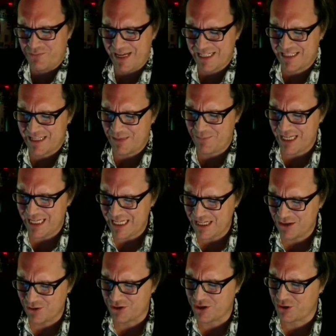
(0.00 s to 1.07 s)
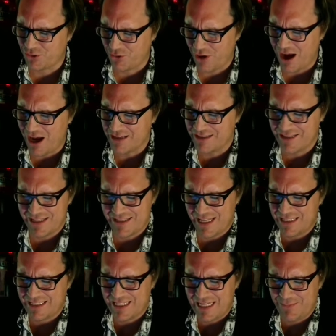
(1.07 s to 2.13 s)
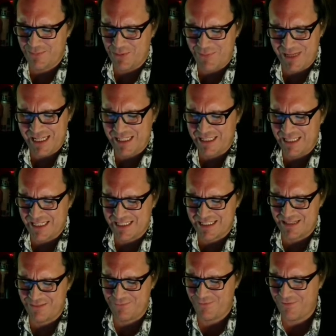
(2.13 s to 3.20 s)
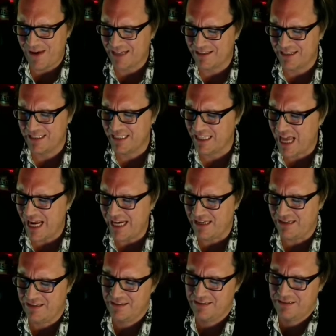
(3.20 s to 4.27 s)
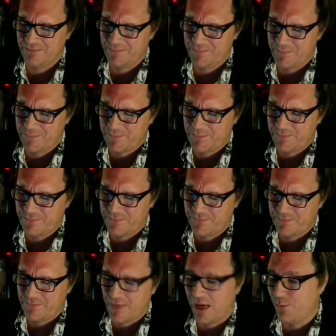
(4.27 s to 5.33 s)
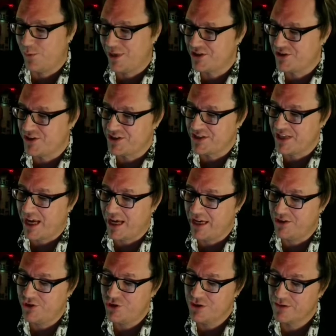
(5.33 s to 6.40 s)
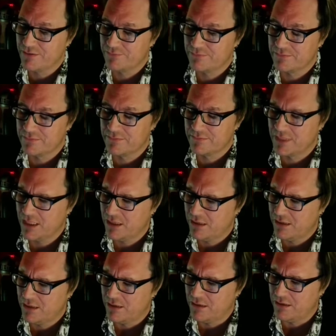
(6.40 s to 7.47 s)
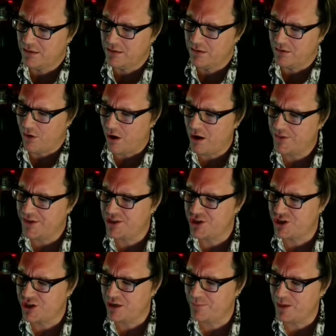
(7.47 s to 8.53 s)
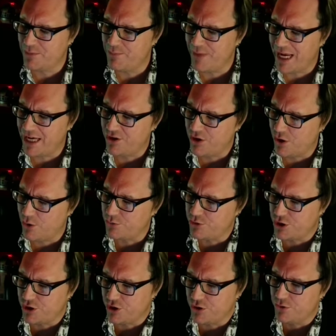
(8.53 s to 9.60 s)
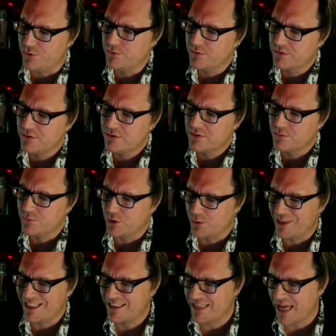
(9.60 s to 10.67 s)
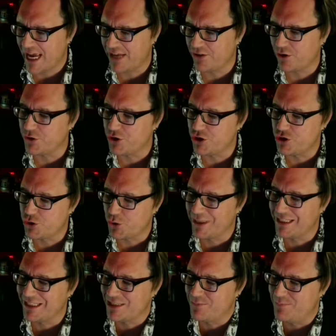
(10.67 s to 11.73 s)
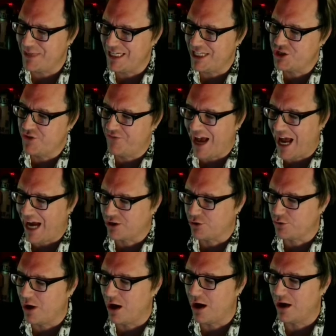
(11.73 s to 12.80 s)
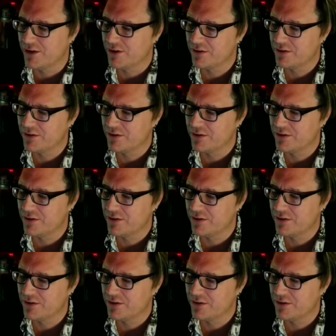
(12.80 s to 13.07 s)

makes them eager to cross as they seem to be in this infected light." At which the sage, "All this shall be made known to you when we stand on the joyless beach of Acheron."